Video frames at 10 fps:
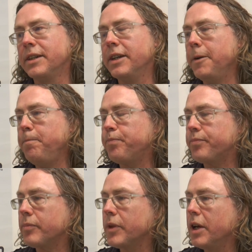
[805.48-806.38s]
you know?
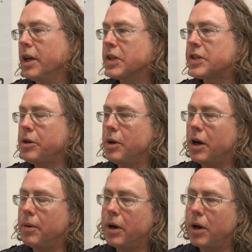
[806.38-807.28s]

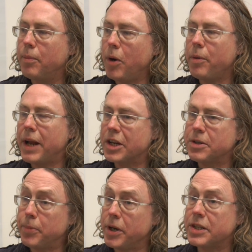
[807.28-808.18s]
So my
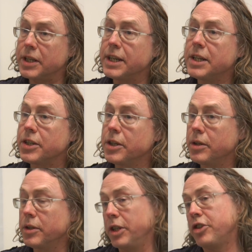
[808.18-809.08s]
reaction personally
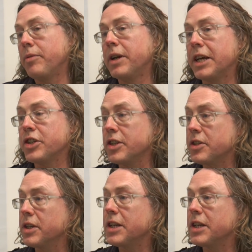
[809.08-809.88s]
to the general election is